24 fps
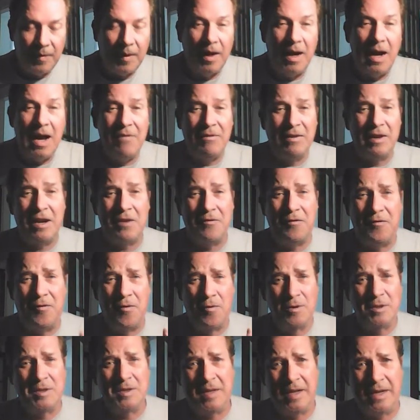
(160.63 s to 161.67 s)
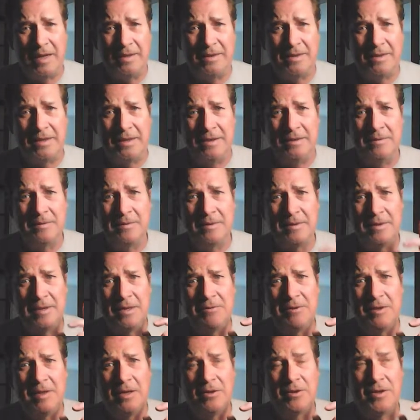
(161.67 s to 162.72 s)
I have a lot of foresight. See, I
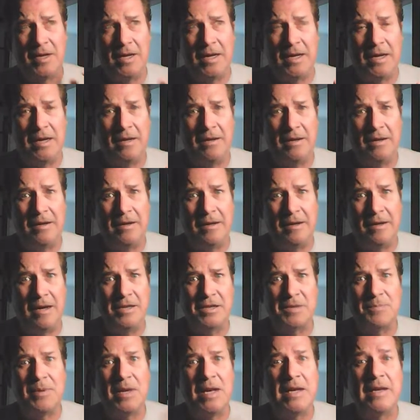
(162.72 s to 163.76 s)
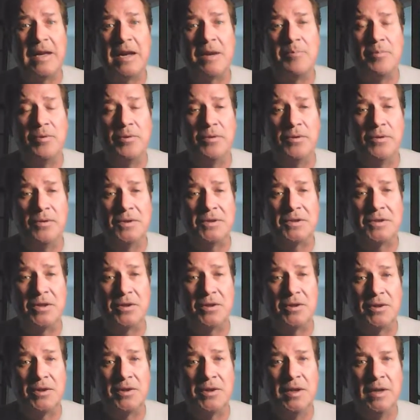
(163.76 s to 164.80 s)
realize okay, and then I used to play a lot of pool,
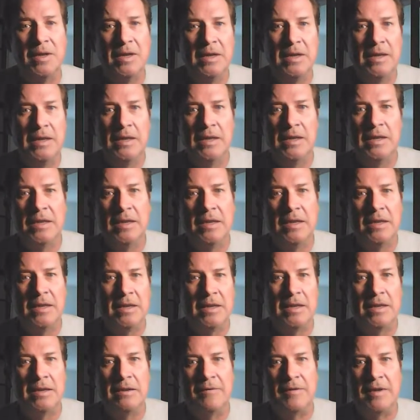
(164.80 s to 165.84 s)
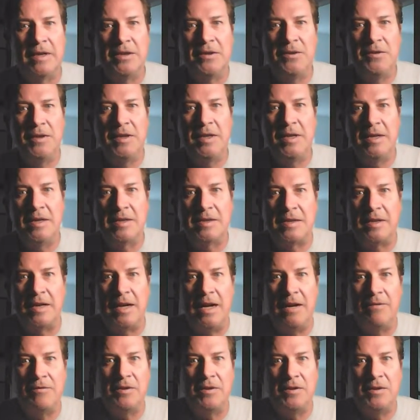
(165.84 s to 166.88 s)
snooker. If I do this, then I
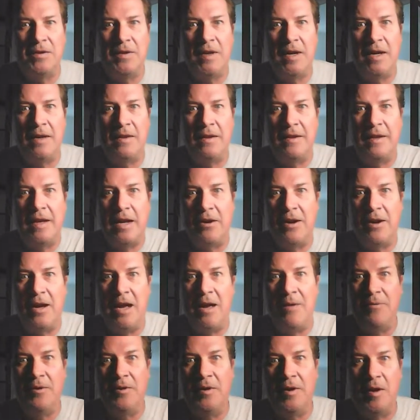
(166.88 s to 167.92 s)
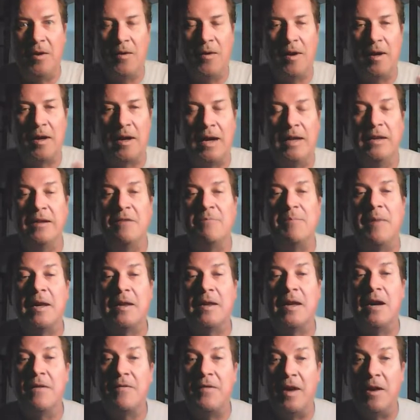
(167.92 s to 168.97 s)
have to do that, and that'll happen. I live my
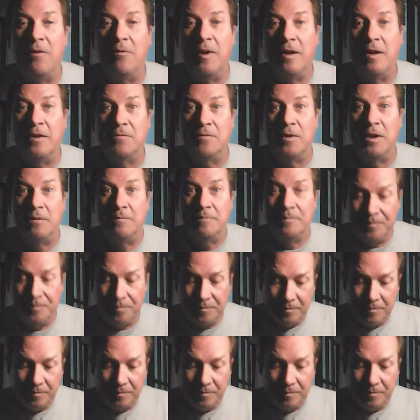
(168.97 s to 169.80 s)
life that way as well.